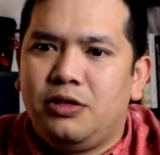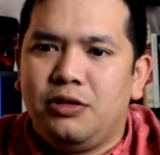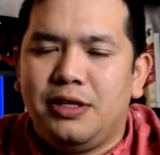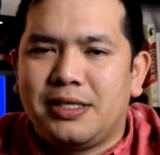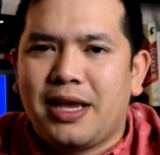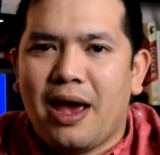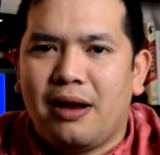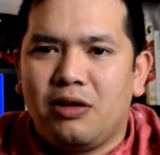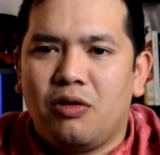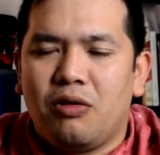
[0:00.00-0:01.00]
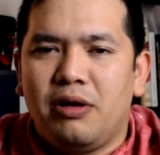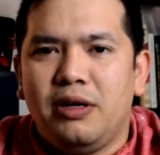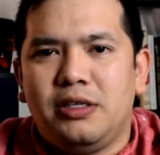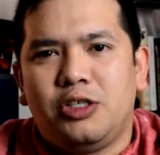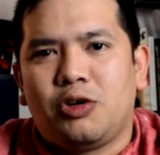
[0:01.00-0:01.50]
this category
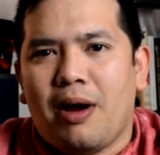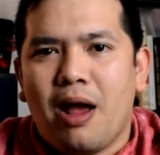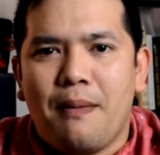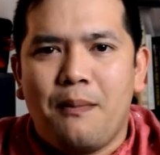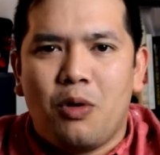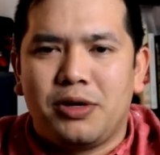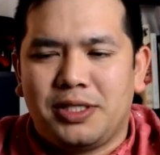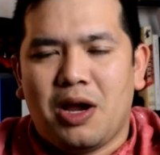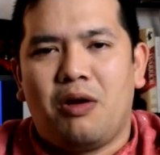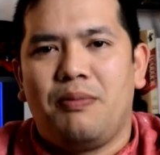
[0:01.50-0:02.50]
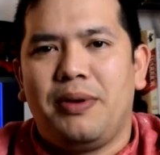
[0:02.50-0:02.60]
to try out more sour